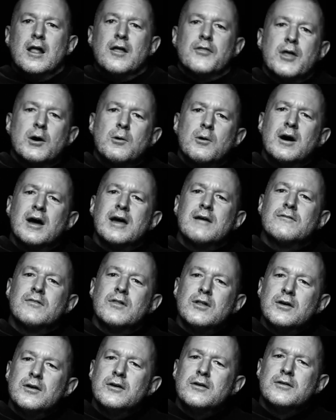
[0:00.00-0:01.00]
though I have
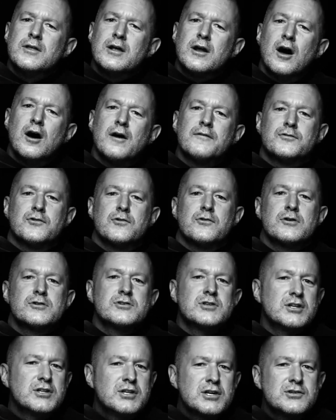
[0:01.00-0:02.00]
learned that after a
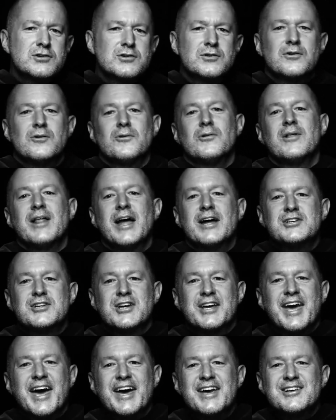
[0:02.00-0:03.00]
traditional
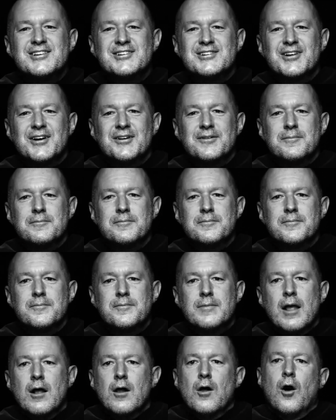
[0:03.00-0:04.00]
education
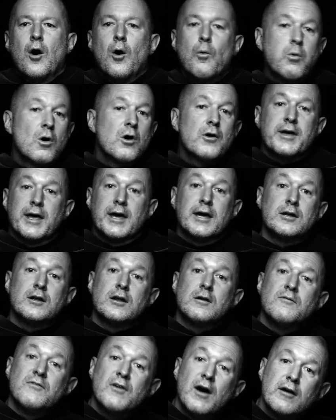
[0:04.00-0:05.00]
or working in
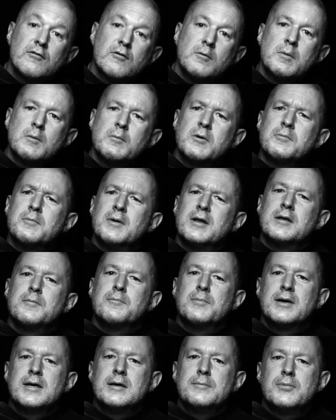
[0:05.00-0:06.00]
an environment with many
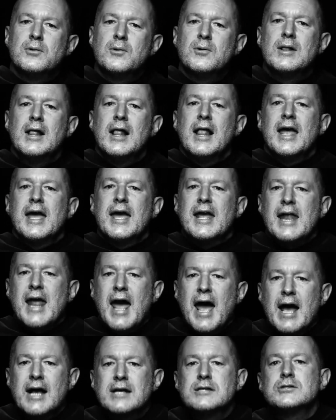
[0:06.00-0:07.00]
people, it
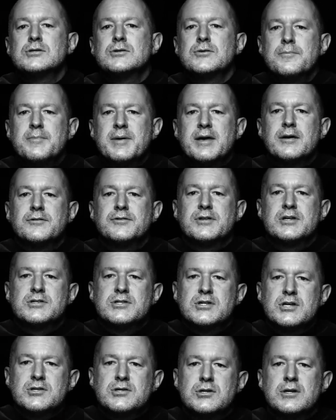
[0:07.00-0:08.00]
has to be a
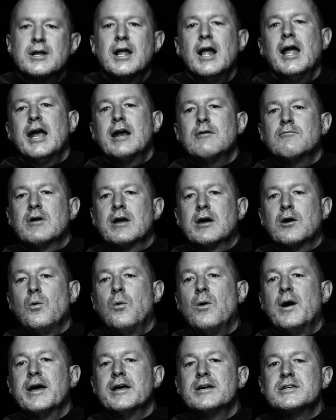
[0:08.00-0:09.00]
decision. It
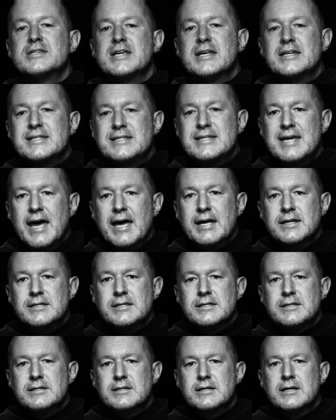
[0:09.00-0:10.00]
requires
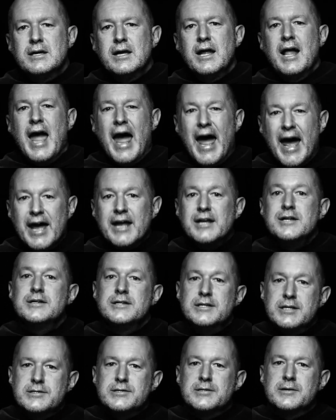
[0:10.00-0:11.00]
intent and
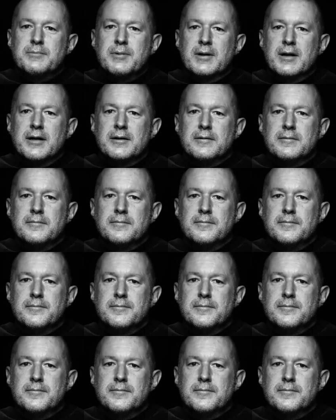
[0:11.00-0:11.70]
discipline.